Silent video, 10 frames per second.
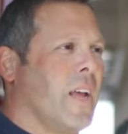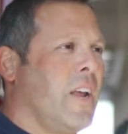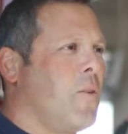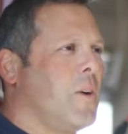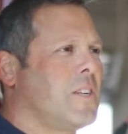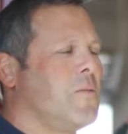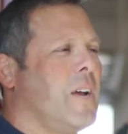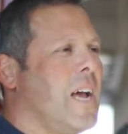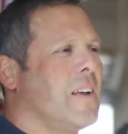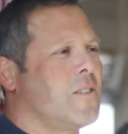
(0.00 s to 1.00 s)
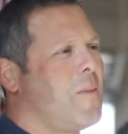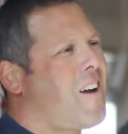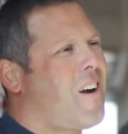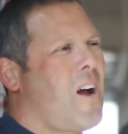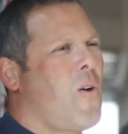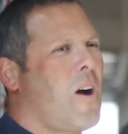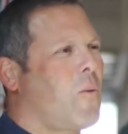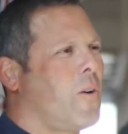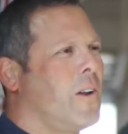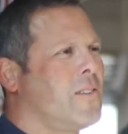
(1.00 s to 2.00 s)
Any question we asked, no matter how
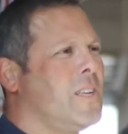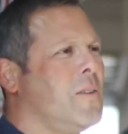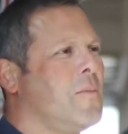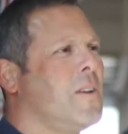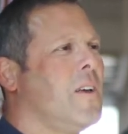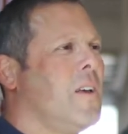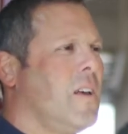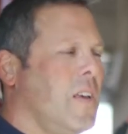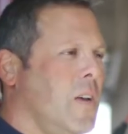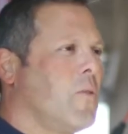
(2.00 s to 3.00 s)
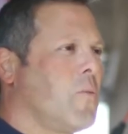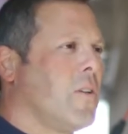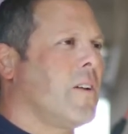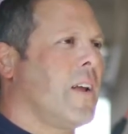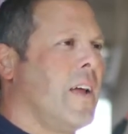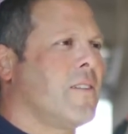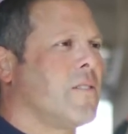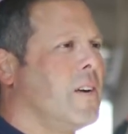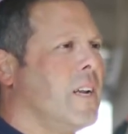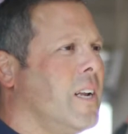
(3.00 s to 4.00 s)
awkward it seemed, he was willing to
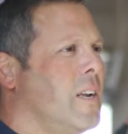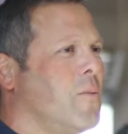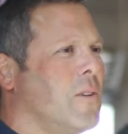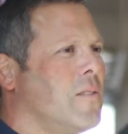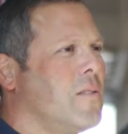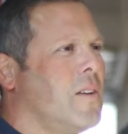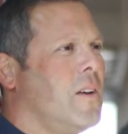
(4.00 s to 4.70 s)
answer it, and it was